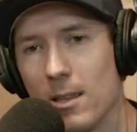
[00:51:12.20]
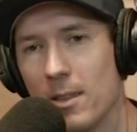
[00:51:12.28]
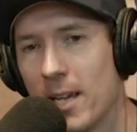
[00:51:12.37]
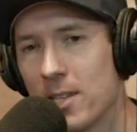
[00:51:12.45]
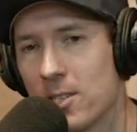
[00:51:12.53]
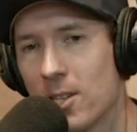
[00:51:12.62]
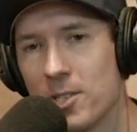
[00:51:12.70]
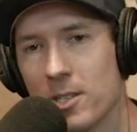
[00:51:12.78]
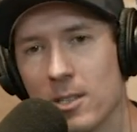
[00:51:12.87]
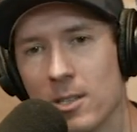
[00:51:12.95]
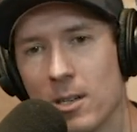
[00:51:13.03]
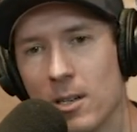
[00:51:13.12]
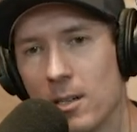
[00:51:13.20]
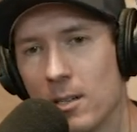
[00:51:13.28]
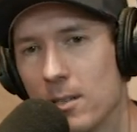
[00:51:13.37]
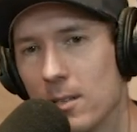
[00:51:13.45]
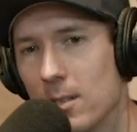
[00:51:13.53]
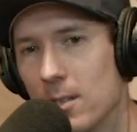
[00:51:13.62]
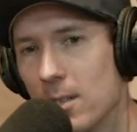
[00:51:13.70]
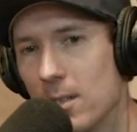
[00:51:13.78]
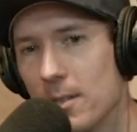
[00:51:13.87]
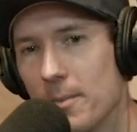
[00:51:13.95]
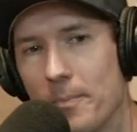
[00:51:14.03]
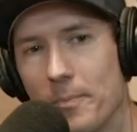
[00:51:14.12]
That's such a good Skip call. the
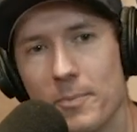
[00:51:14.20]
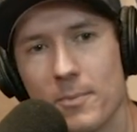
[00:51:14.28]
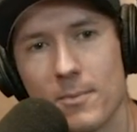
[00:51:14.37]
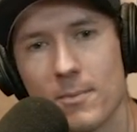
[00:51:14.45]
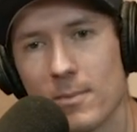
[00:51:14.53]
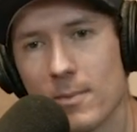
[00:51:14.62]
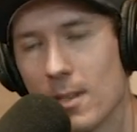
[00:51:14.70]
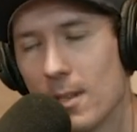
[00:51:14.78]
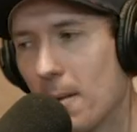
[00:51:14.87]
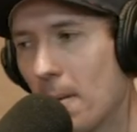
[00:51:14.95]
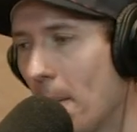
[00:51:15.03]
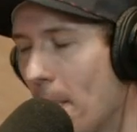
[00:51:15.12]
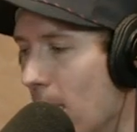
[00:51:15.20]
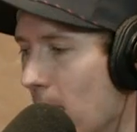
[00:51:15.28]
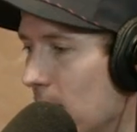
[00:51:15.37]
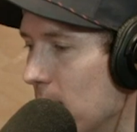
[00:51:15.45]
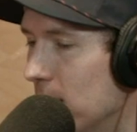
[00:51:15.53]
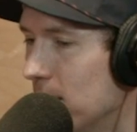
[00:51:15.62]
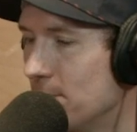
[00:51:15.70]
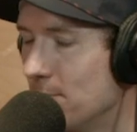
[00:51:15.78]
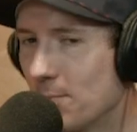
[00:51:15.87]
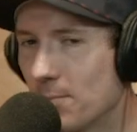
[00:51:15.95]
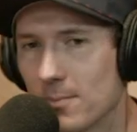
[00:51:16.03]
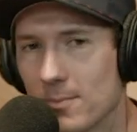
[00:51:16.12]
Hudson News for a six dollar bag of
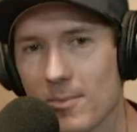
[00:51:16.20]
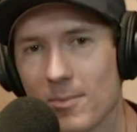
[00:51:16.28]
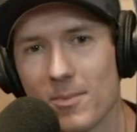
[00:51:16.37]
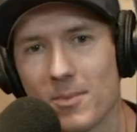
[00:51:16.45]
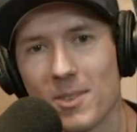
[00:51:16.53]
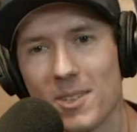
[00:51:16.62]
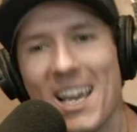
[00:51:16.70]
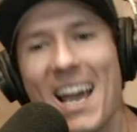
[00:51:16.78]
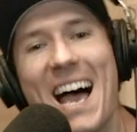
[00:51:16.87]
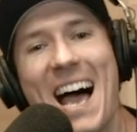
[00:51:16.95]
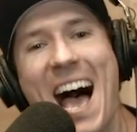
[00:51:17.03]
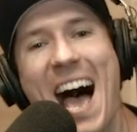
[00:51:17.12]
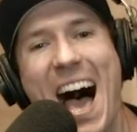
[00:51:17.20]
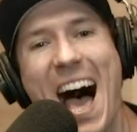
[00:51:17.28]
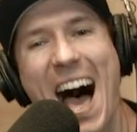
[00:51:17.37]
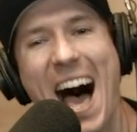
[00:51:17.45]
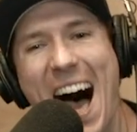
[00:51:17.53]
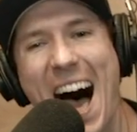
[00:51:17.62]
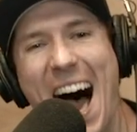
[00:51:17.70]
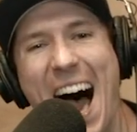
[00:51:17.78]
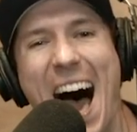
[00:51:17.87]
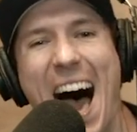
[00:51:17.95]
peanut M and M's. You can do whatever you want.